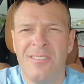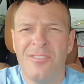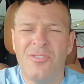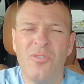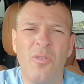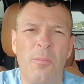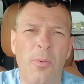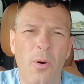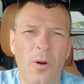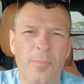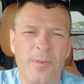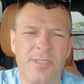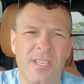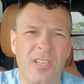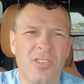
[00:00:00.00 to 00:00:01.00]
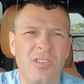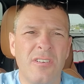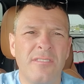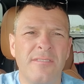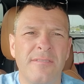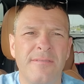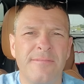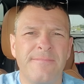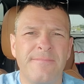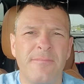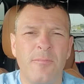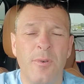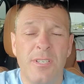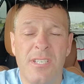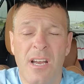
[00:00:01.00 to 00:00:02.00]
Drew a poor position.
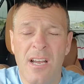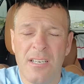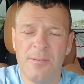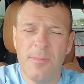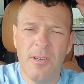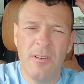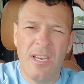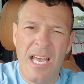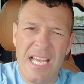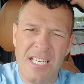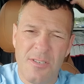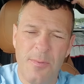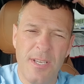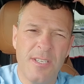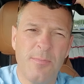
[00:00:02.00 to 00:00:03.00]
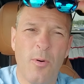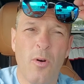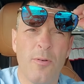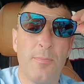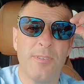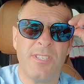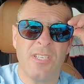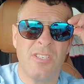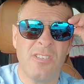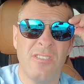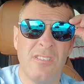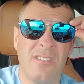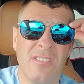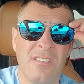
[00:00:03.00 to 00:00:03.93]
We talked about last week's poor positions.